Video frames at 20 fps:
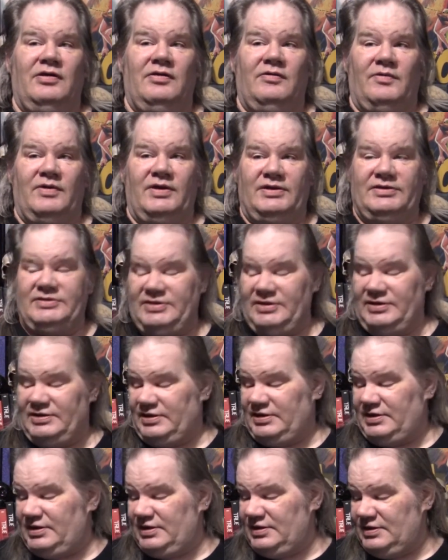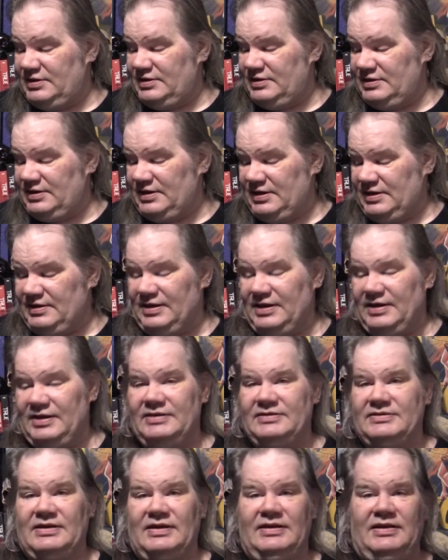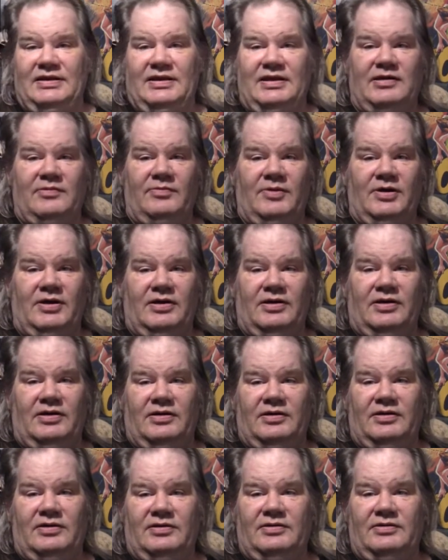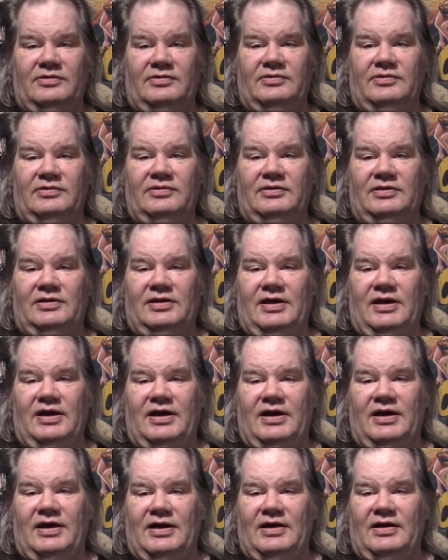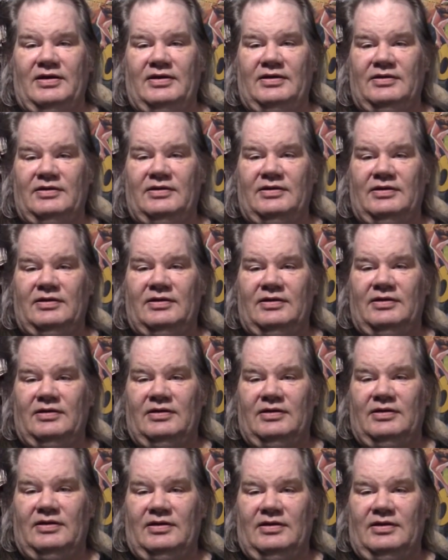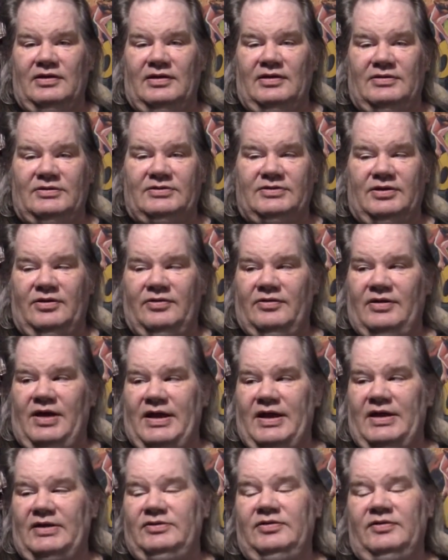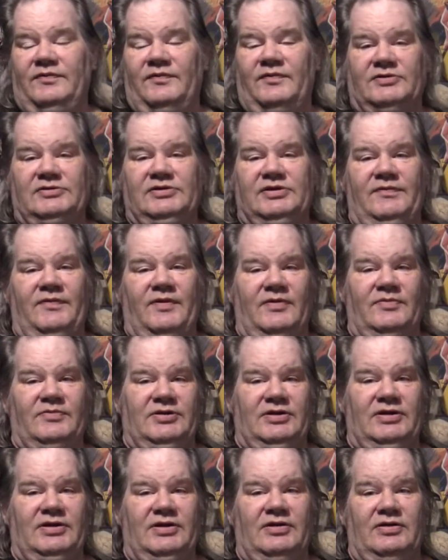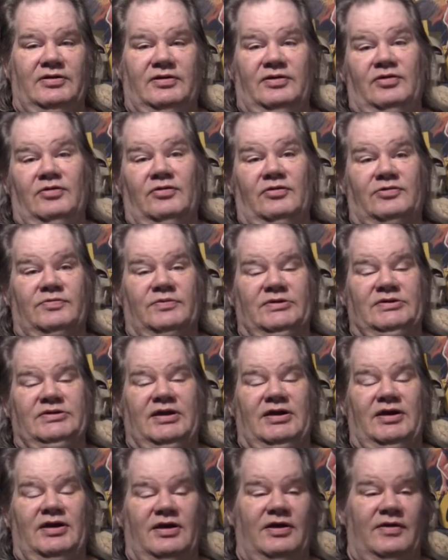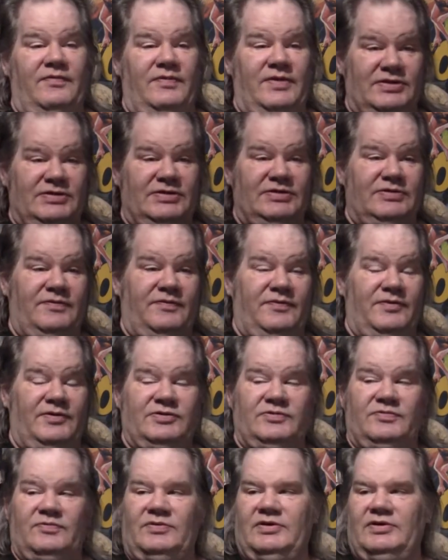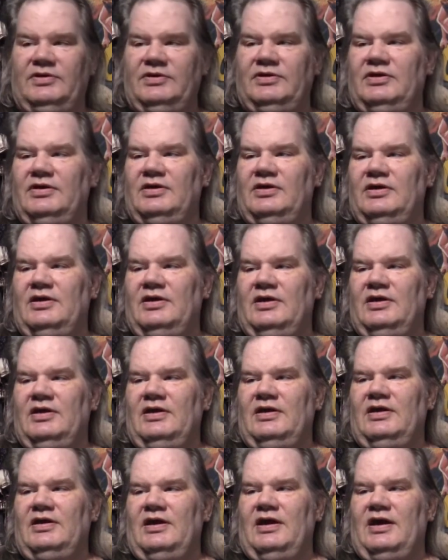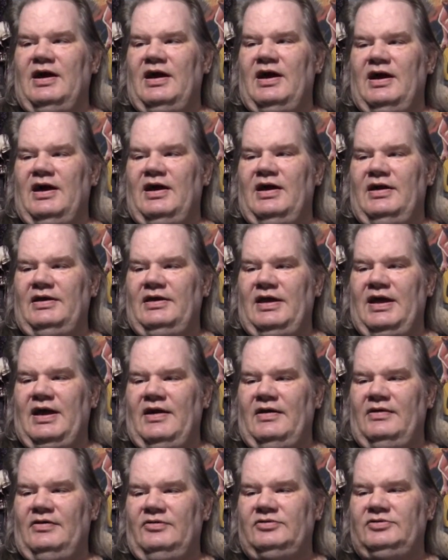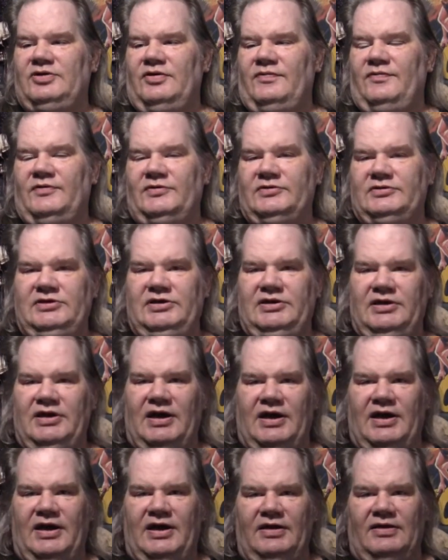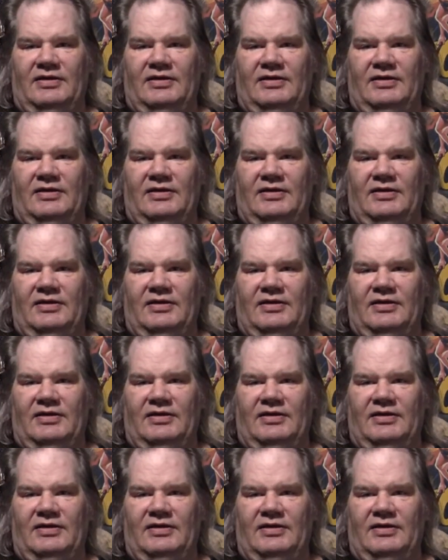Want to see it again. And that is Aenigma. Yeah. So, I got two Fulci films in here. And you know which ones they are. This is the first one. Uh, yeah, Lucio Fulci, I